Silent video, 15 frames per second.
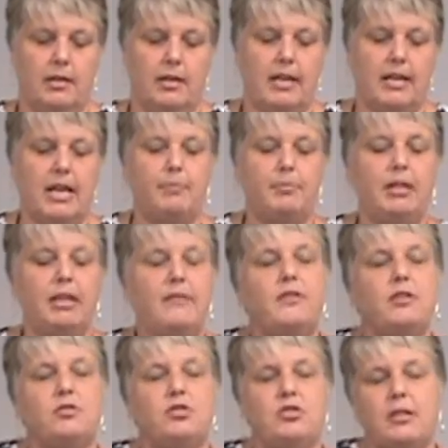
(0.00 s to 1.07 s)
And I believe
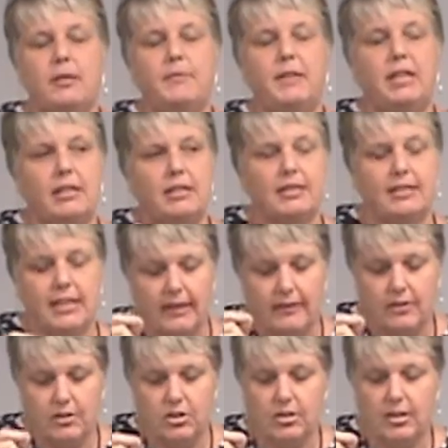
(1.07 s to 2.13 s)
there's something inside of
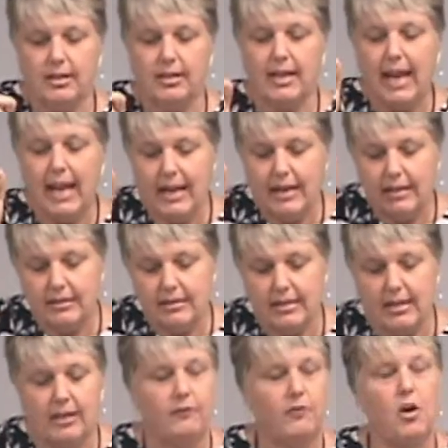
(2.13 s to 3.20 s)
the chick and
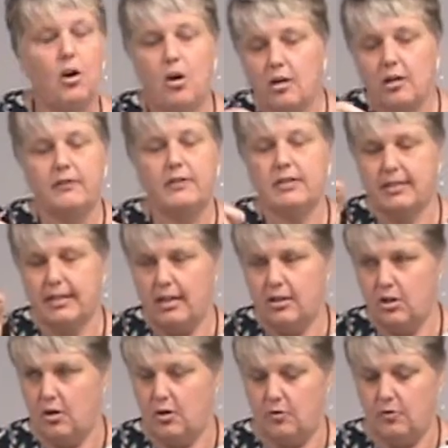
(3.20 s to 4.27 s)
inside of all of us that
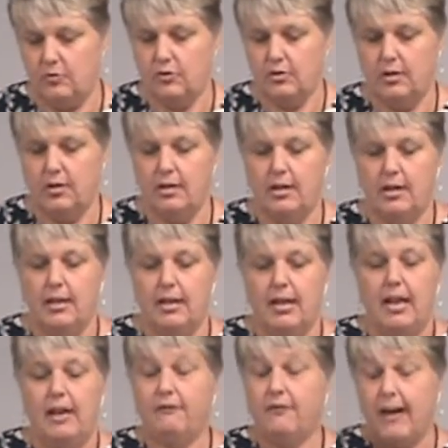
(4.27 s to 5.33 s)
knows,
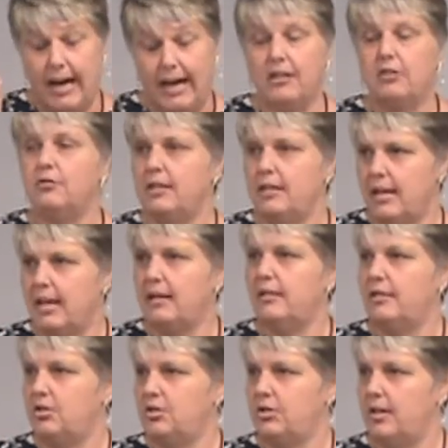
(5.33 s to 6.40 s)
if I don't get out of
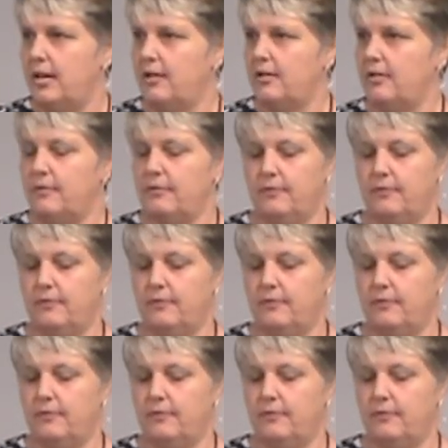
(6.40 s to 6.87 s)
this shell,